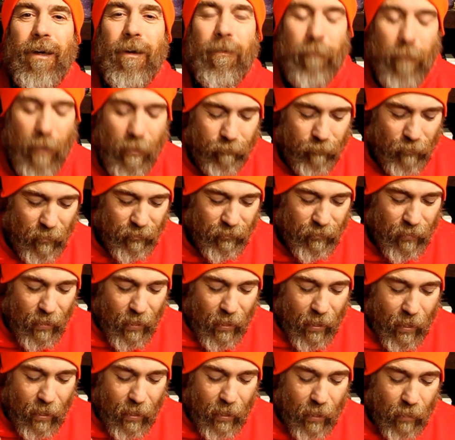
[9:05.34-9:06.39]
my friends.
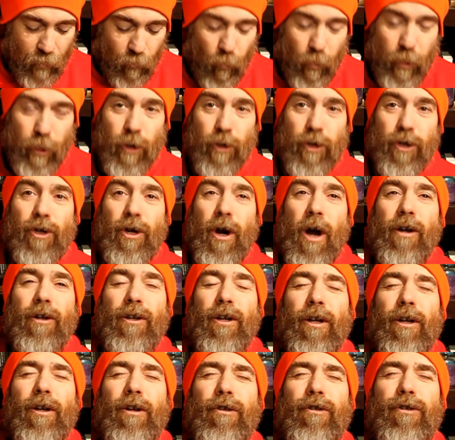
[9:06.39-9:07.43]
And when you start
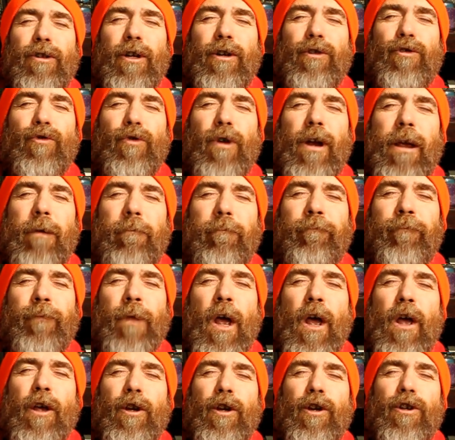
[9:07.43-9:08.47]
to lucid dream,
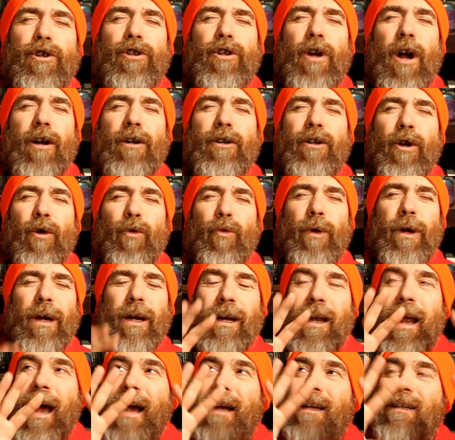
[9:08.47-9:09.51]
you start to
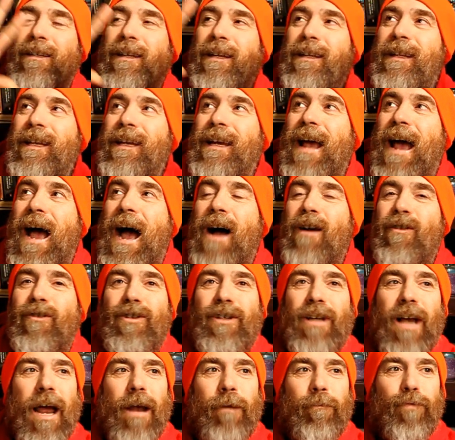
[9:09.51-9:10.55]
realize that the
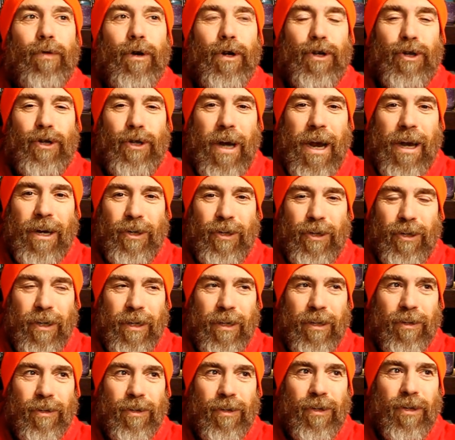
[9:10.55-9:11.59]
outside
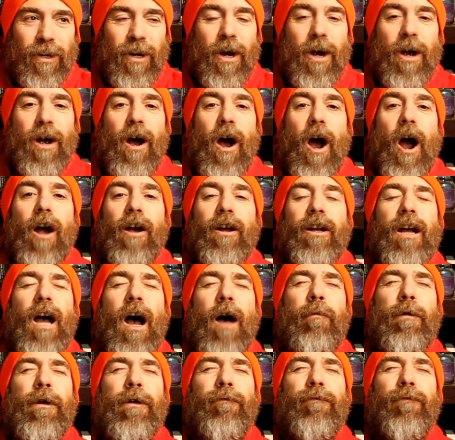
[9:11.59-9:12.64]
projections are
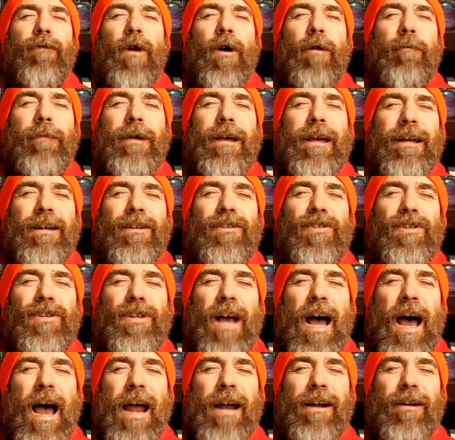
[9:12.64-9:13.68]
coming from
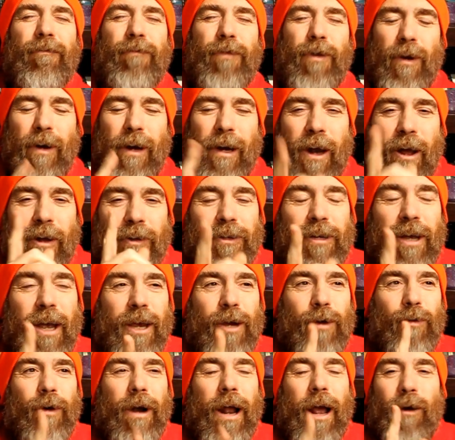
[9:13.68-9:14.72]
inside of you. And I'll tell
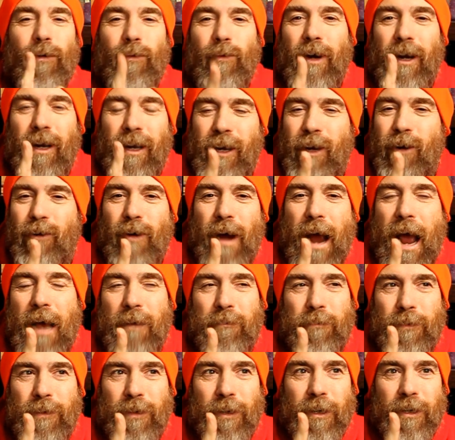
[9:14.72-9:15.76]
you when I really
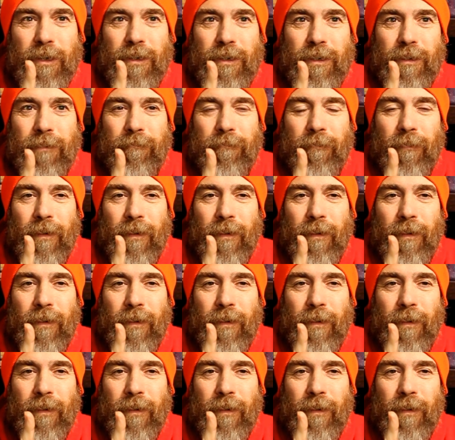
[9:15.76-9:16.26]
grasped this.